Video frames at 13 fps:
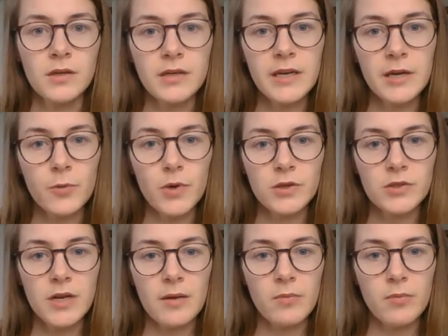knit one,
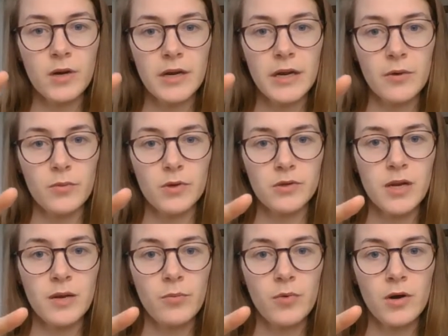slip one, knit one,
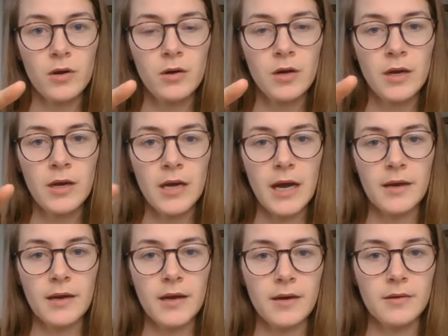slip one, and
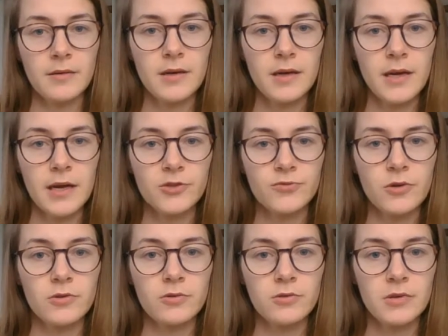then the next
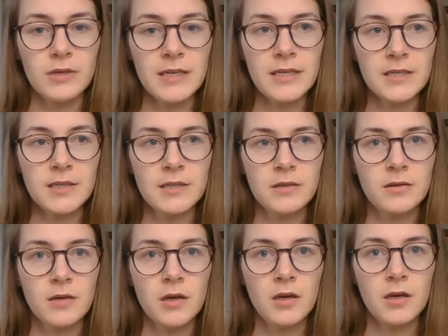row knit,
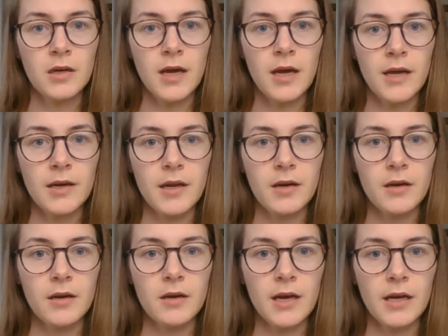and then
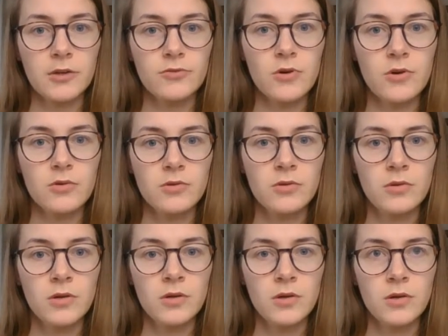the next row
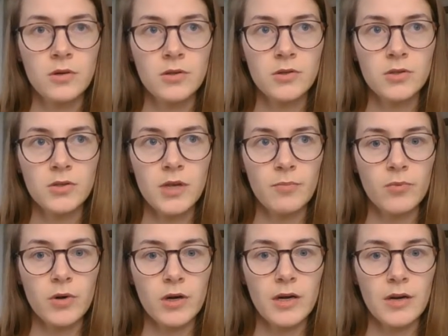slip
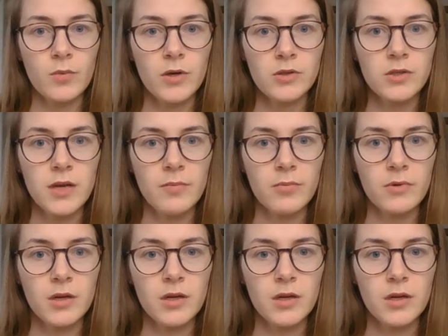one, knit one, slip one.